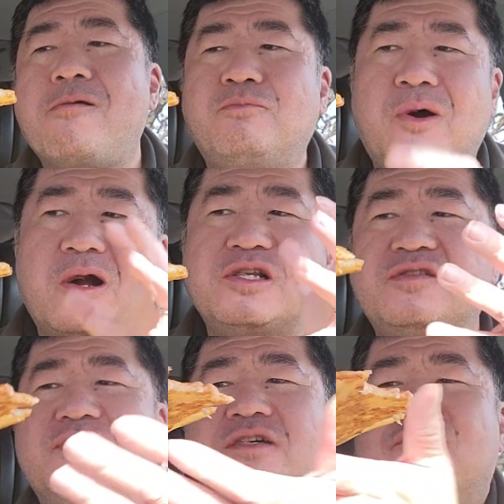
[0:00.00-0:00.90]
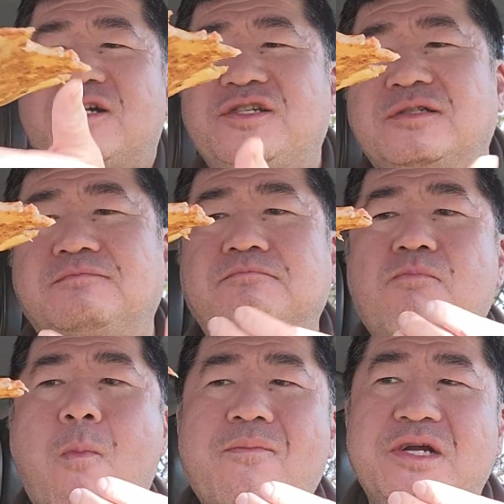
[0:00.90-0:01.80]
Parts of the crust
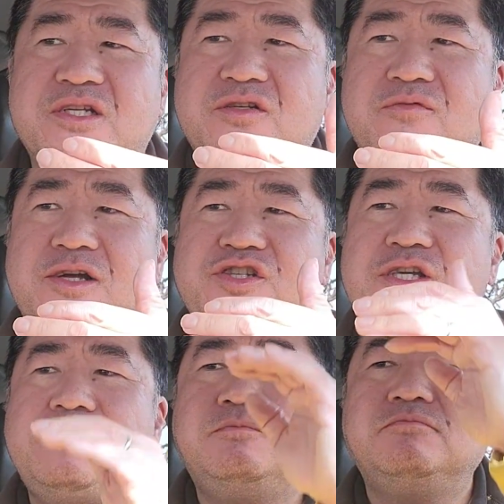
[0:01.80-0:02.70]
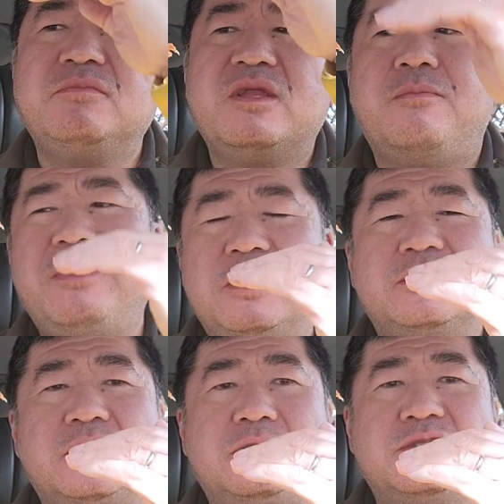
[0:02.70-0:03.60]
is crunchy. Middle's
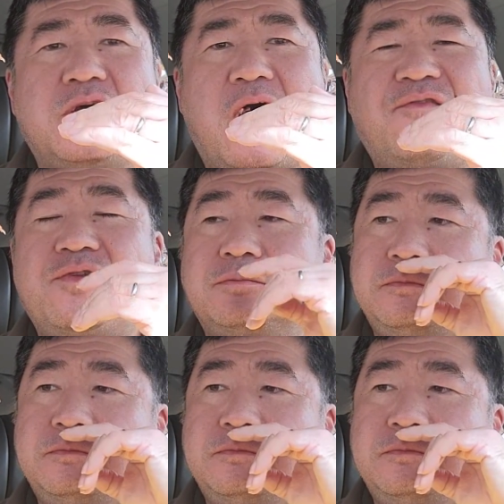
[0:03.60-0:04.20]
a little soft.